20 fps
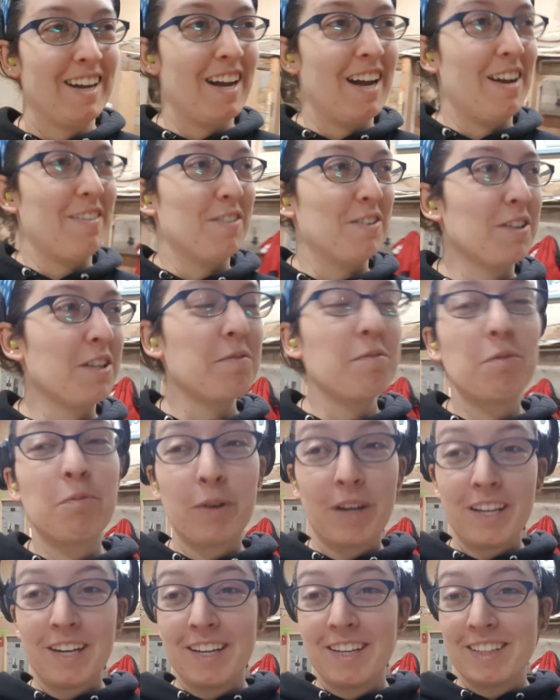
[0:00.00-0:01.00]
I've only been
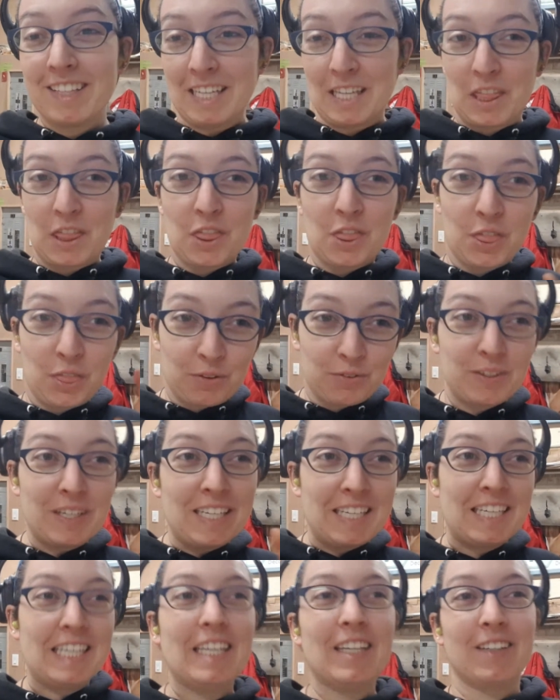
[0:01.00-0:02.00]
waiting like 3
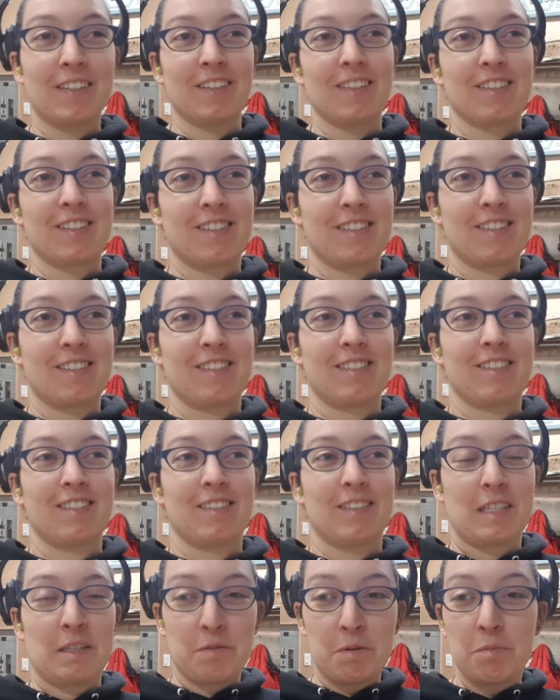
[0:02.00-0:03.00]
years.
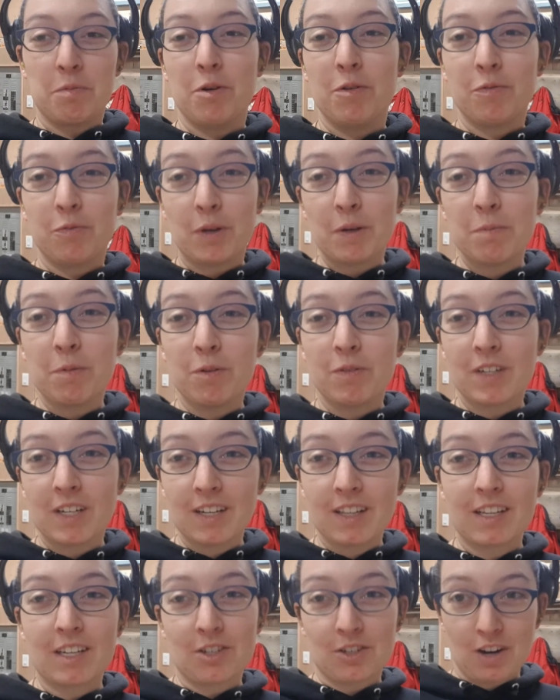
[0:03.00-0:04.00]
Like we moved
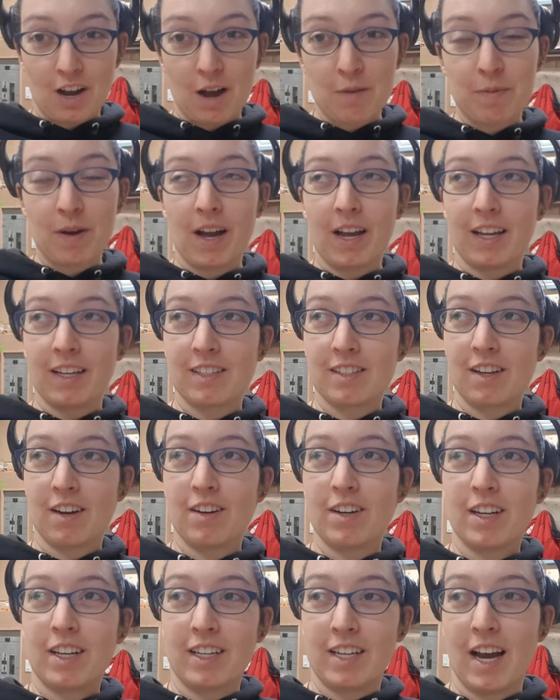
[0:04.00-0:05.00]
into this shop, I
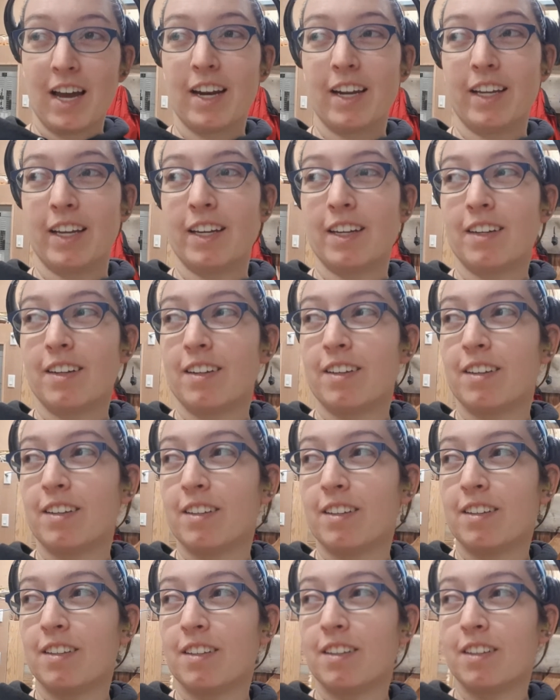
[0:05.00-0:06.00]
started gutting it
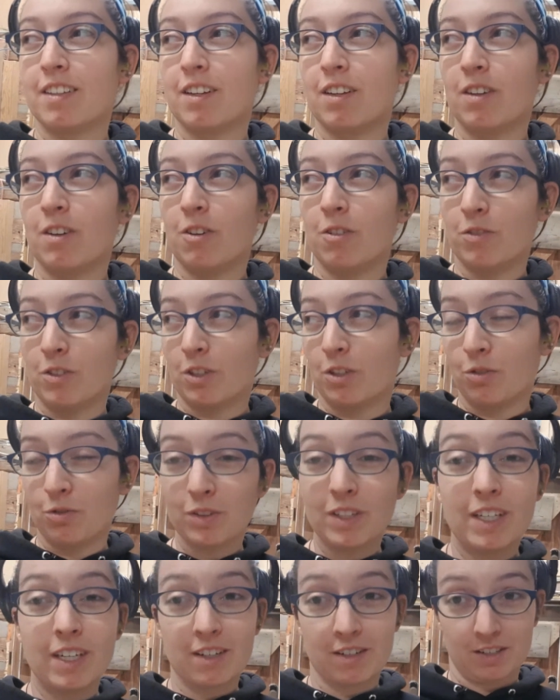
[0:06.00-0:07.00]
over
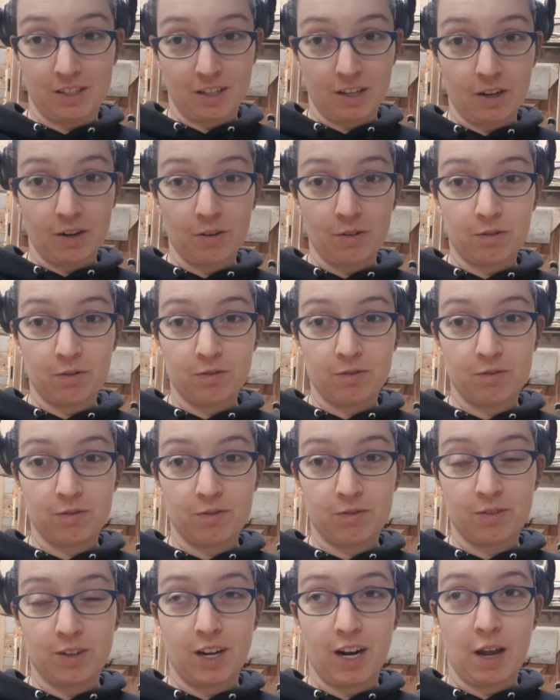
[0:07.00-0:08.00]
3 years ago,
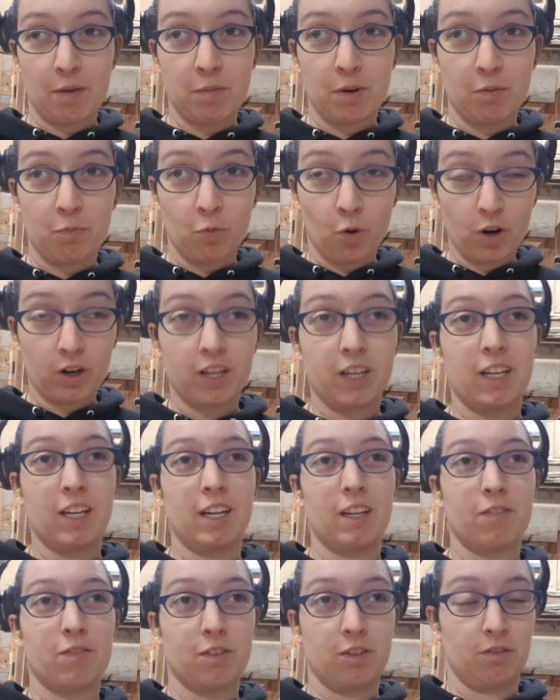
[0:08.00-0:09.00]
and I've been working in
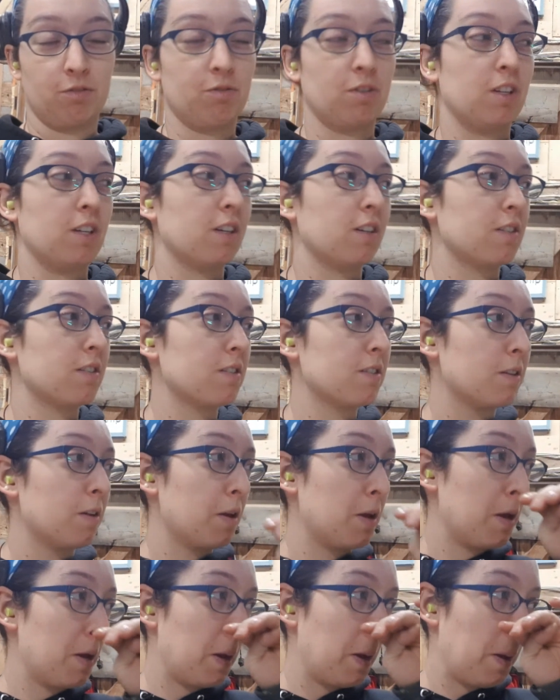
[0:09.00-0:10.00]
it for 3 years.
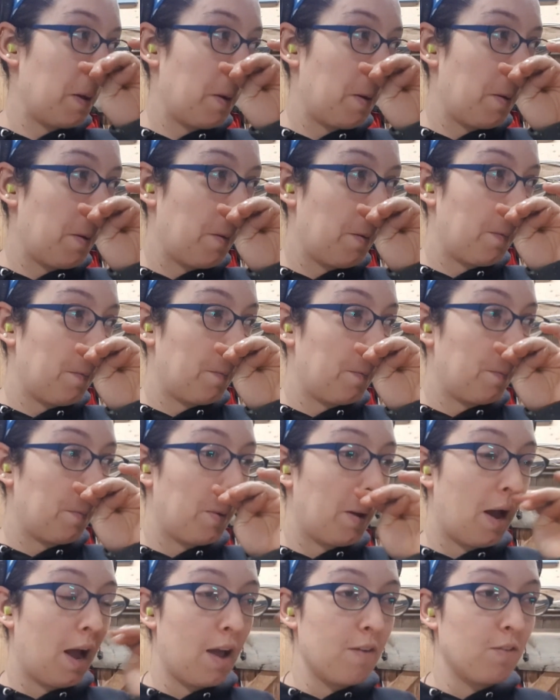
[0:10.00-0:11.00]

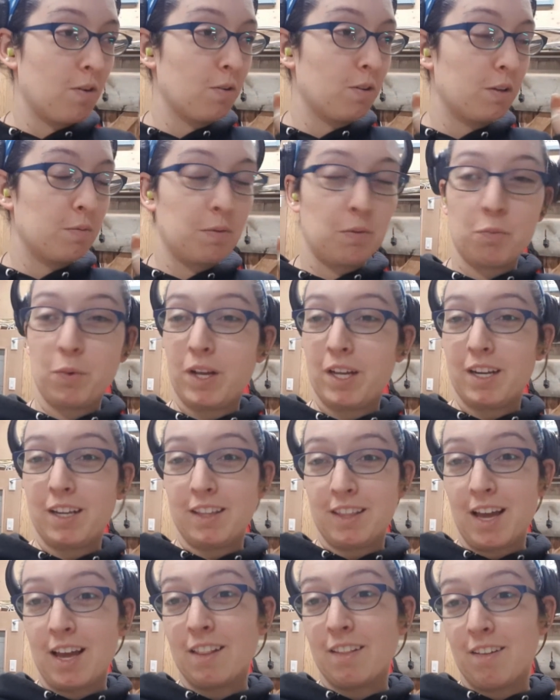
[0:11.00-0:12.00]
I've only been
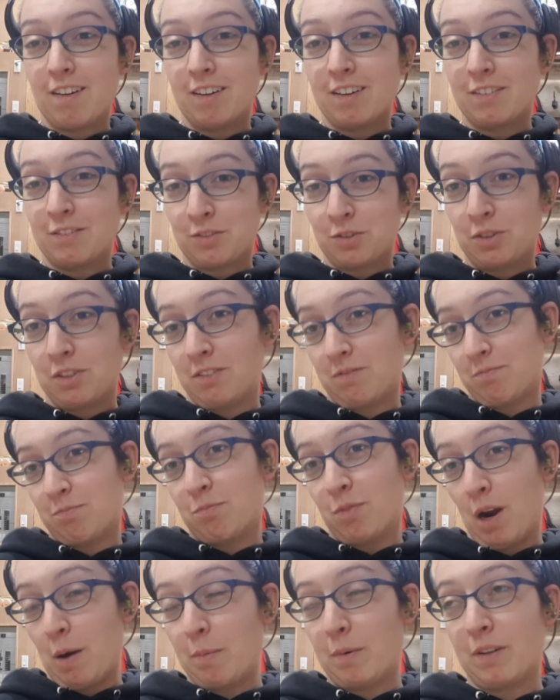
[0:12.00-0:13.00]
waiting that long for
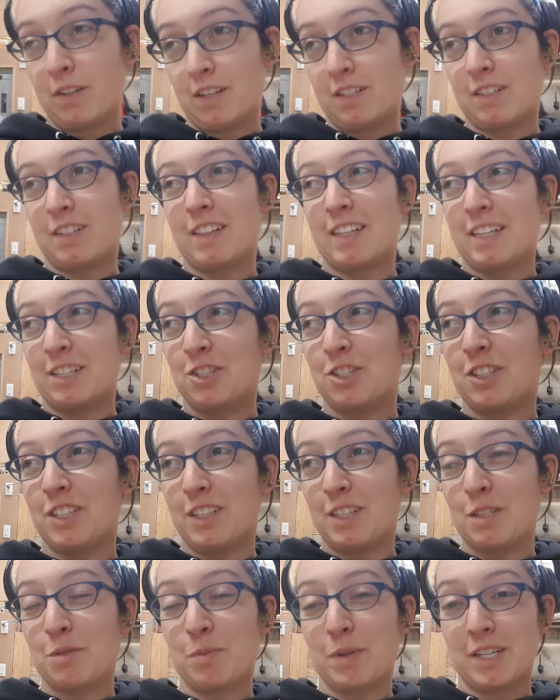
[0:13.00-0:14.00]
proper dust collection in
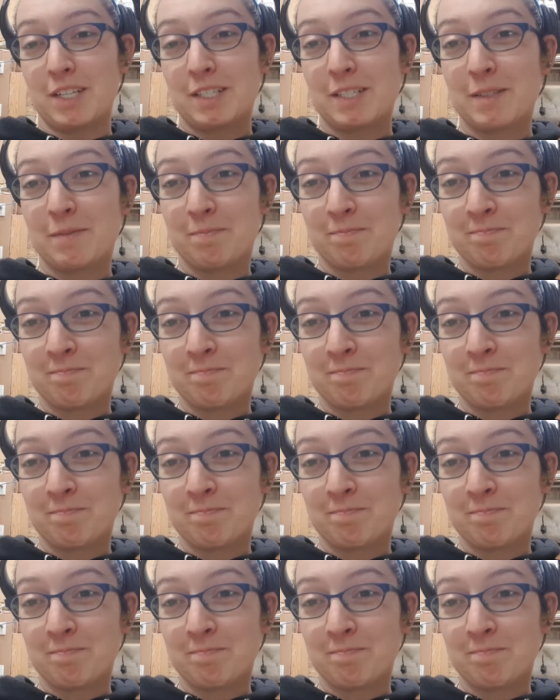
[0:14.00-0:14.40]
this place.